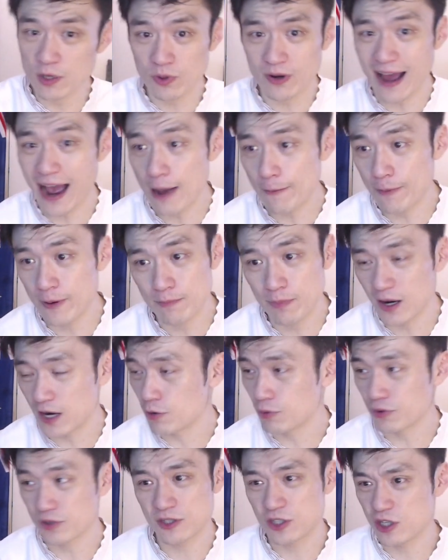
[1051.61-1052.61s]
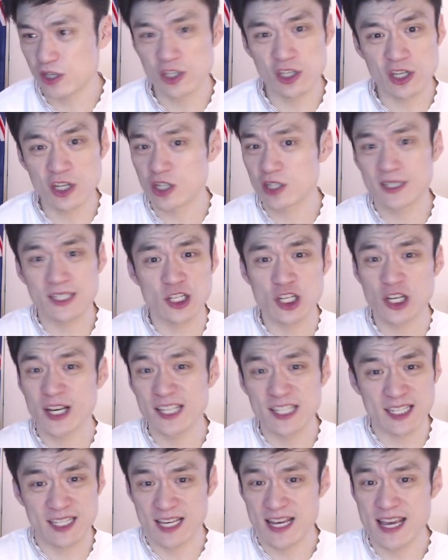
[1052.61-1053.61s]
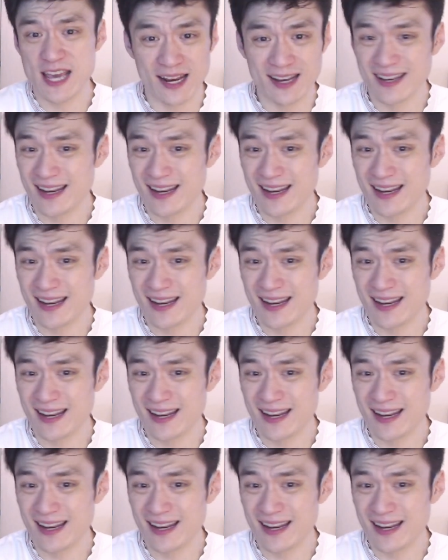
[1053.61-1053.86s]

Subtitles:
would happen, but it was, you can see it.